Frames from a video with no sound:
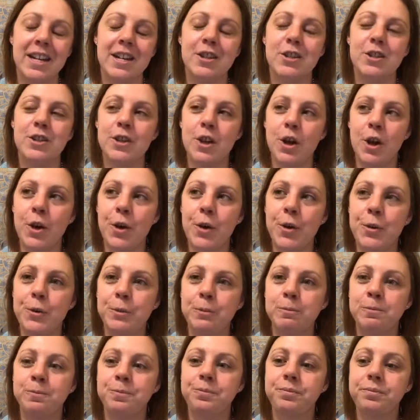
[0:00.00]

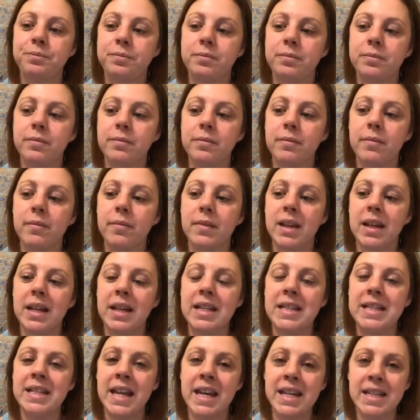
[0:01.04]
So
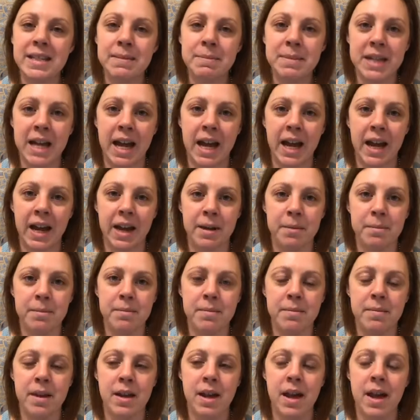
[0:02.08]
take some
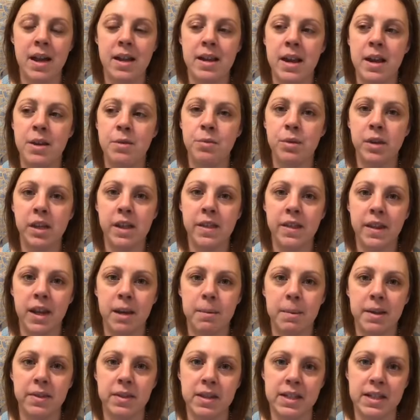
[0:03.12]
time and really think
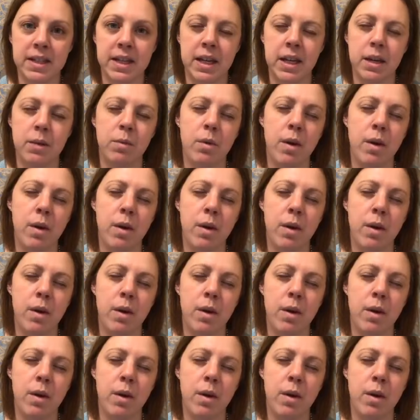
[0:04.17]
about this key.